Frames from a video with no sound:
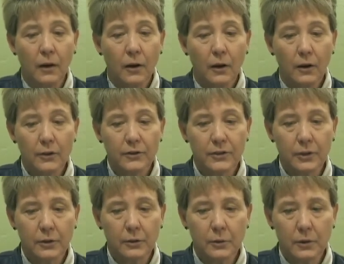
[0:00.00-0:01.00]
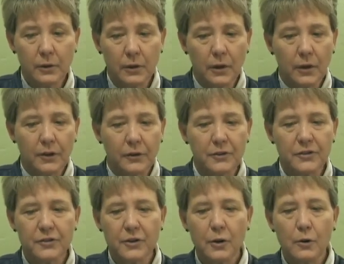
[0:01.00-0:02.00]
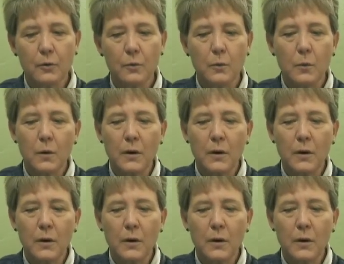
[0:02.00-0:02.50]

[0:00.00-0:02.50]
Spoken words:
Also, there's no